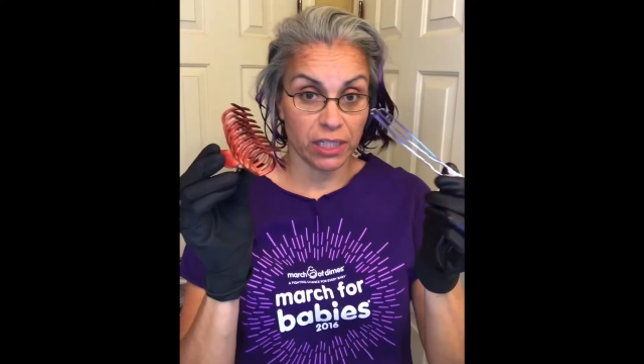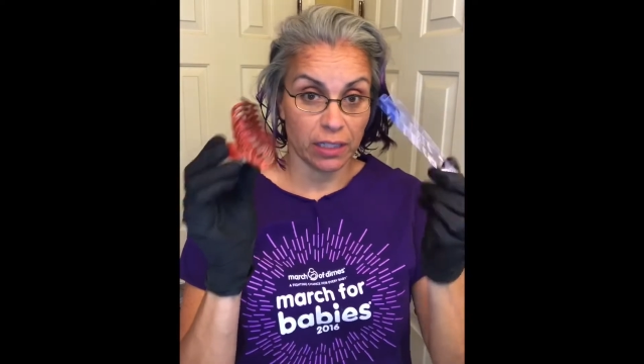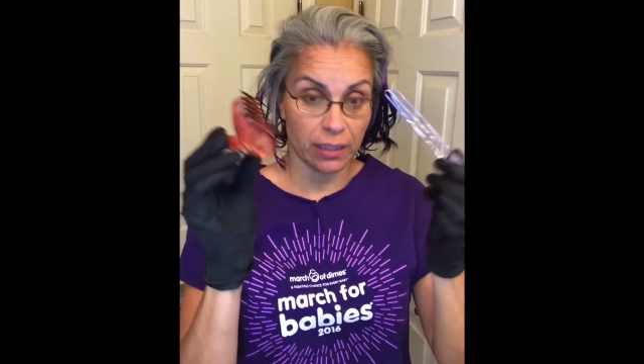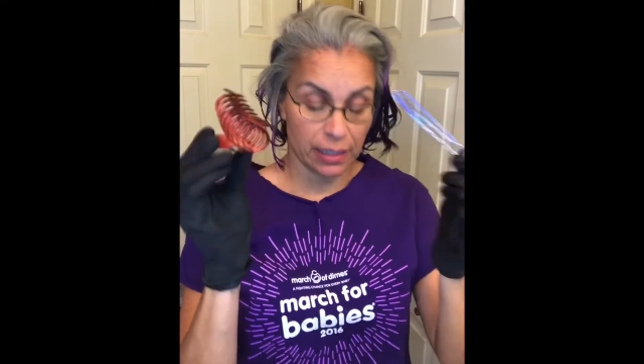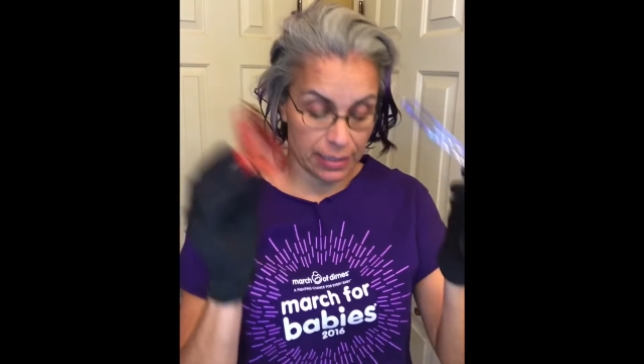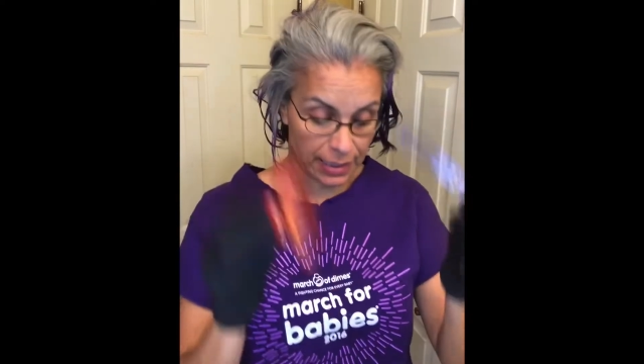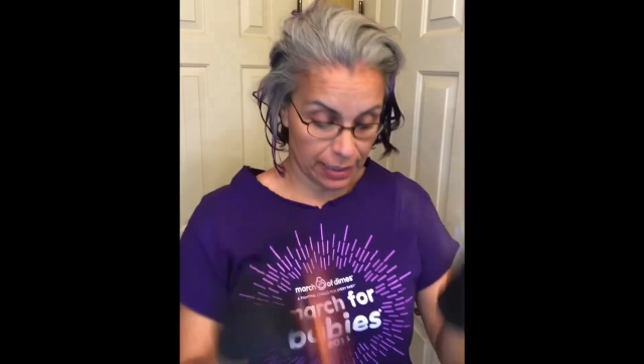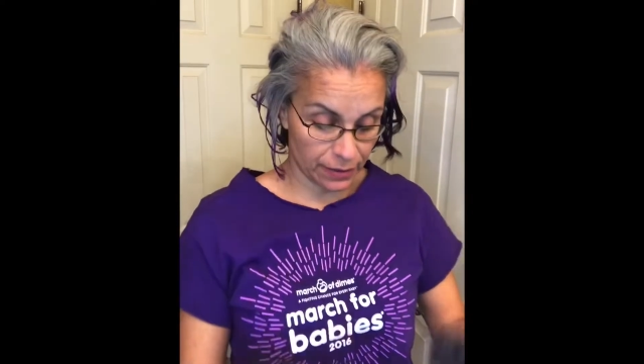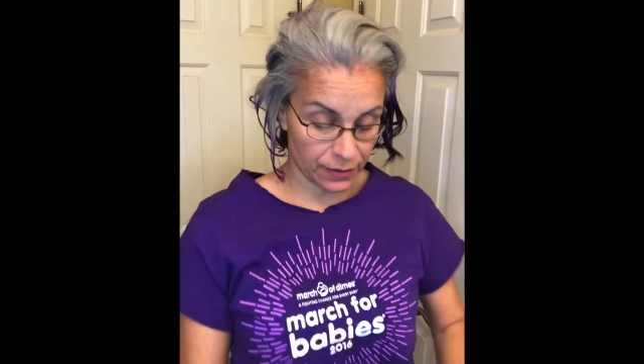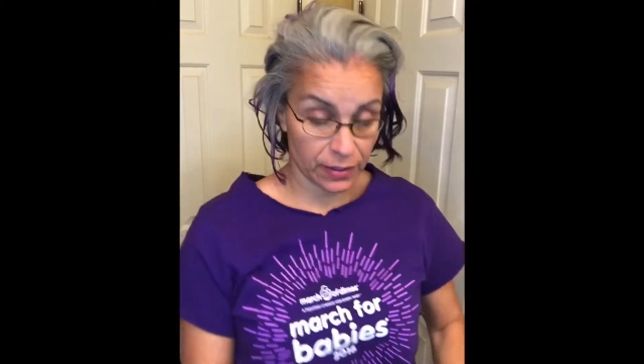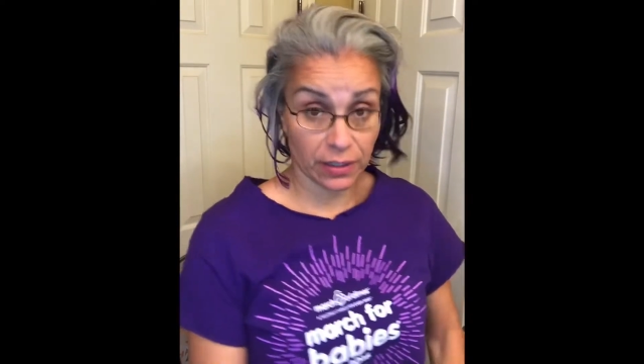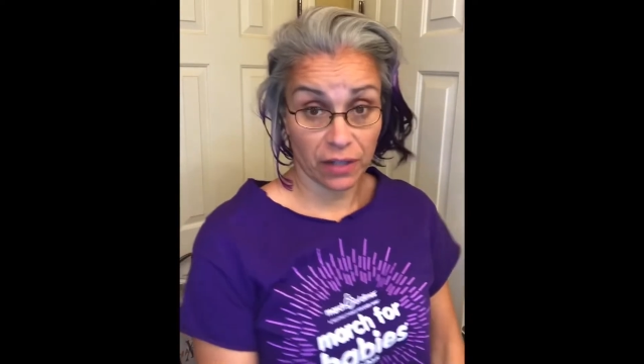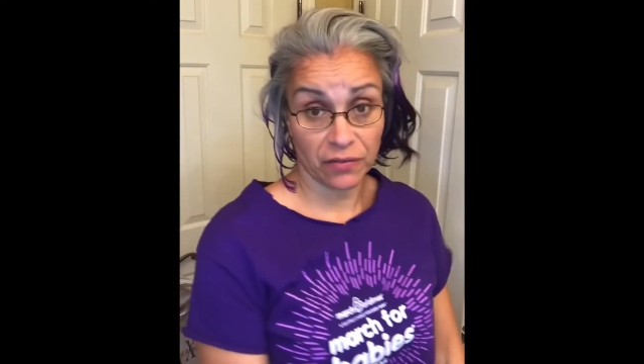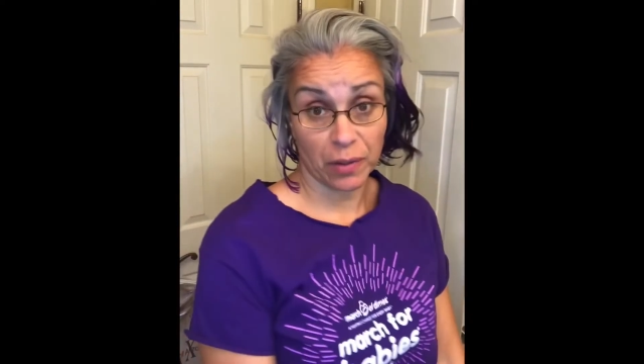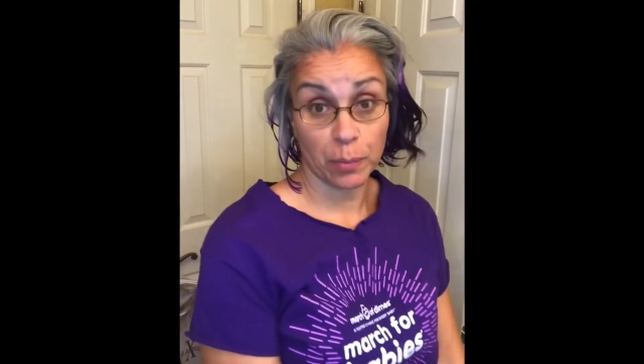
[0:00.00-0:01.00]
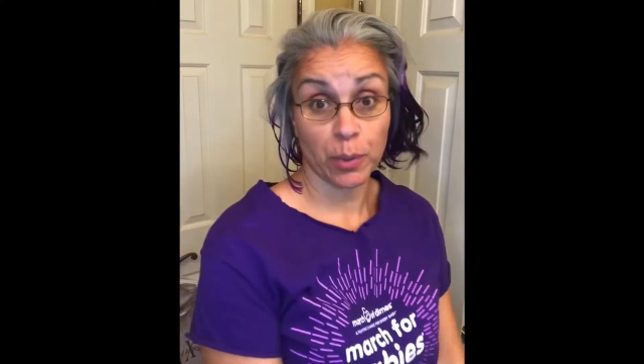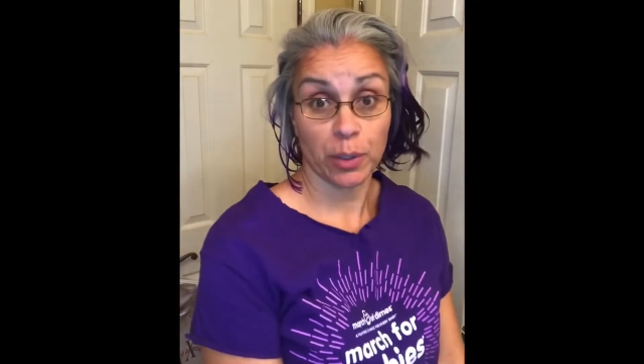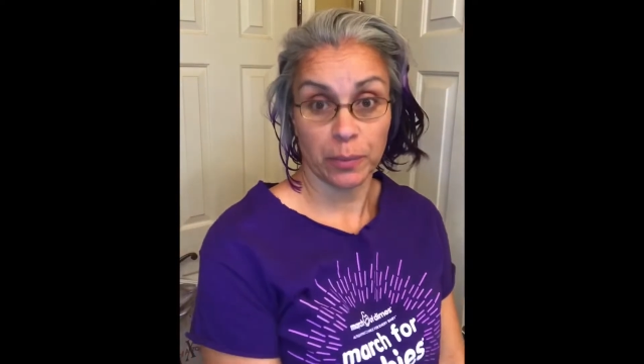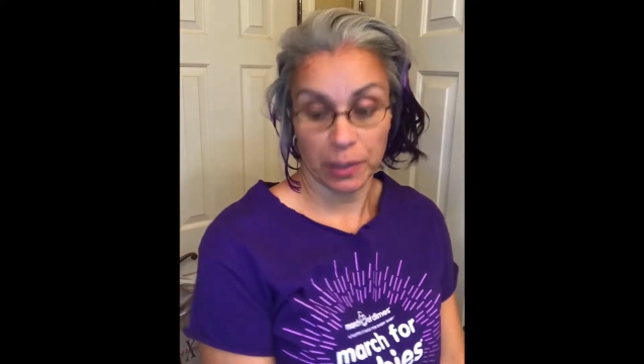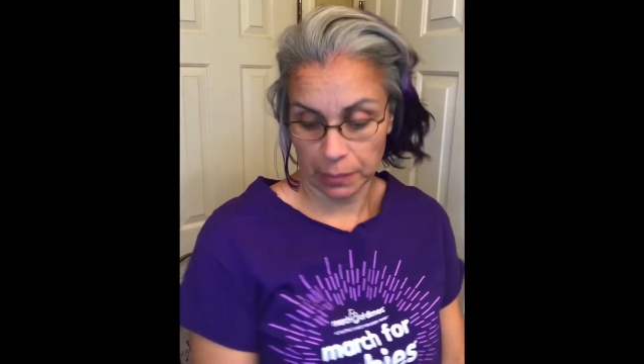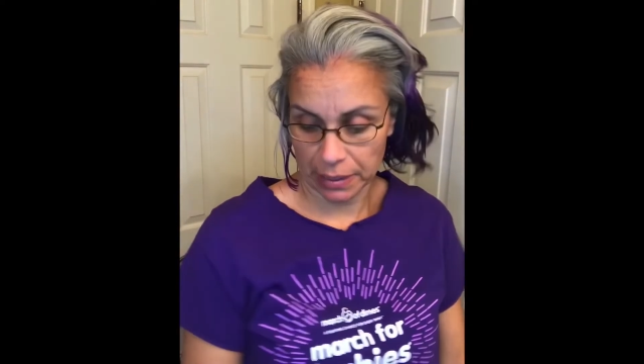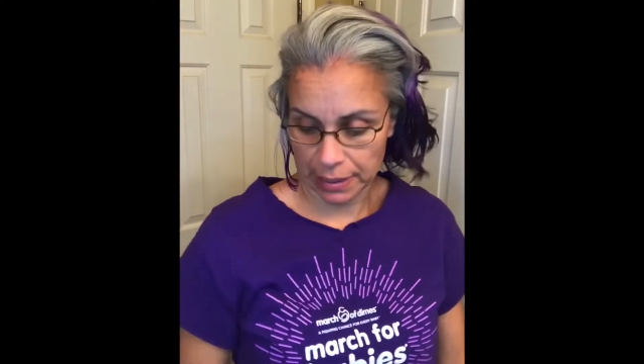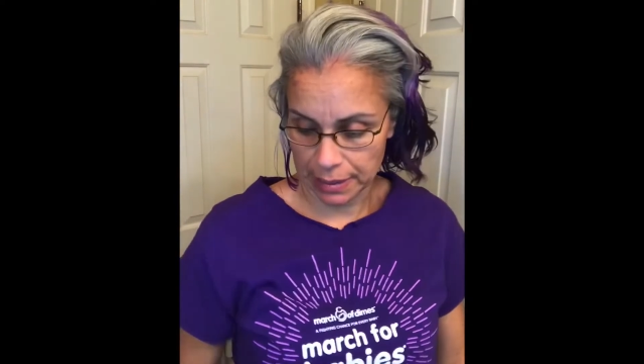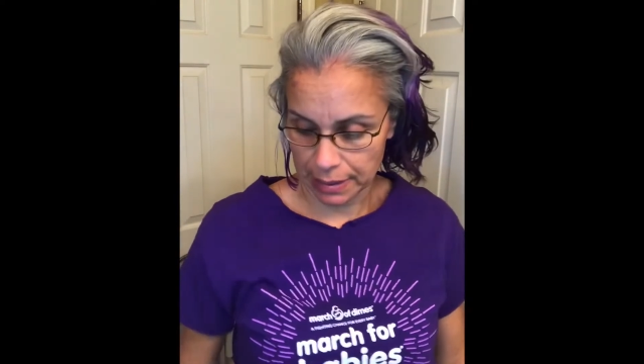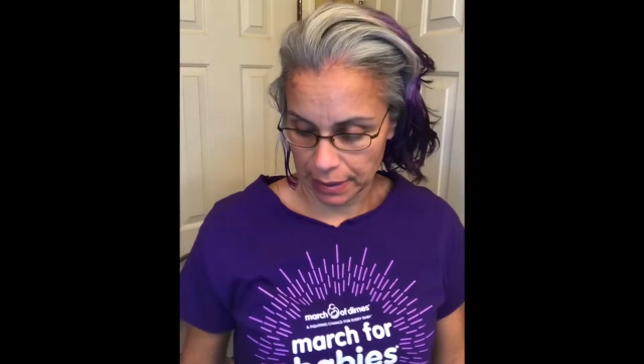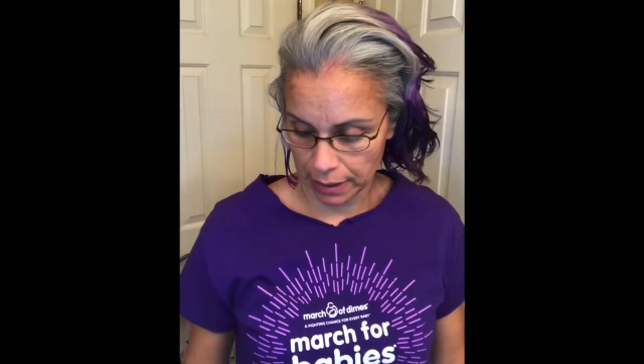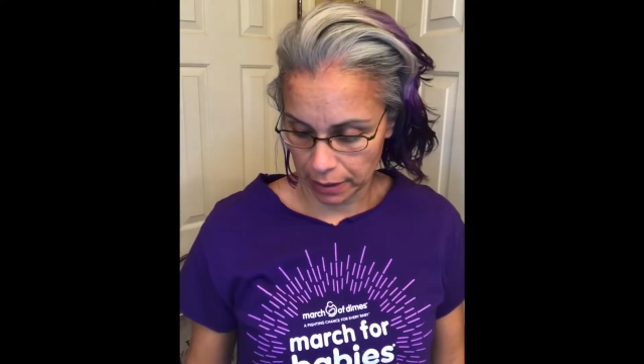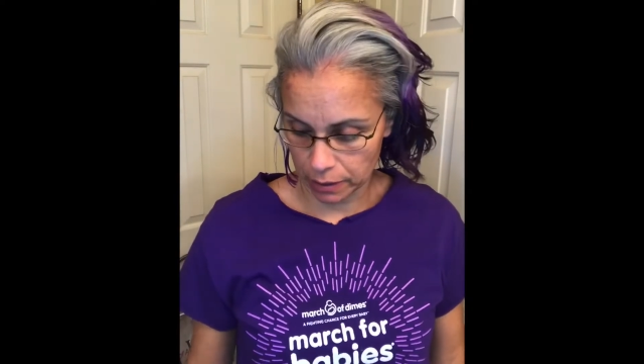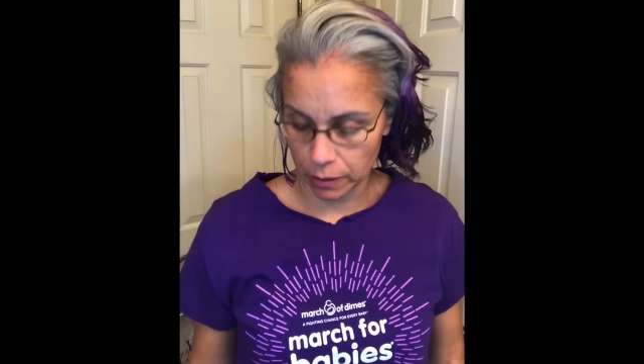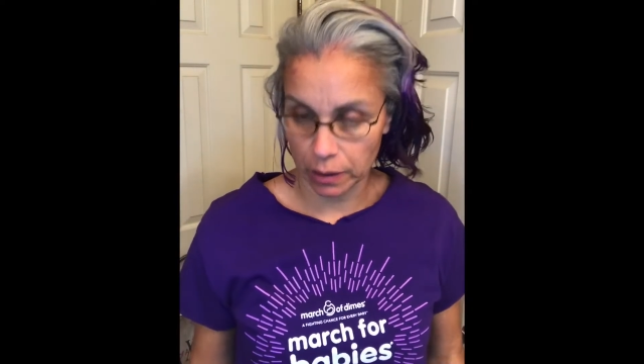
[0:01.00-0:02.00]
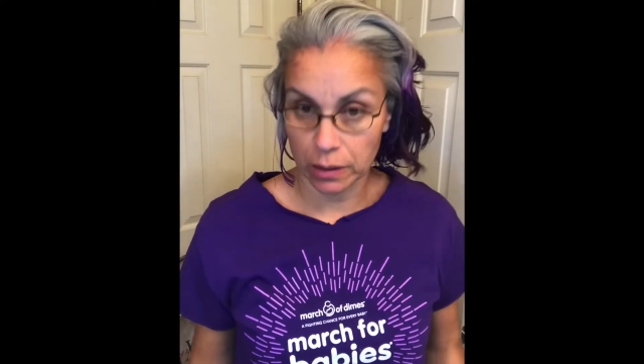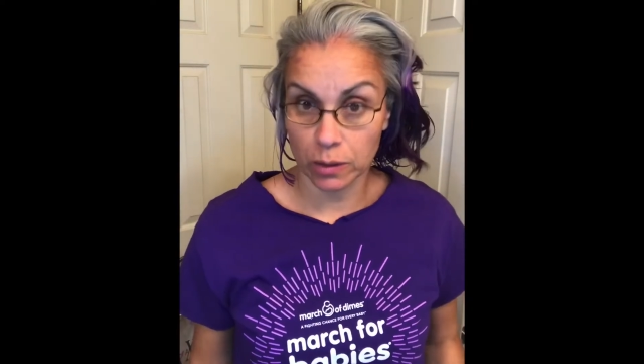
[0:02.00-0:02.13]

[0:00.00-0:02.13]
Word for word: I take these off. I put them in my sink so I can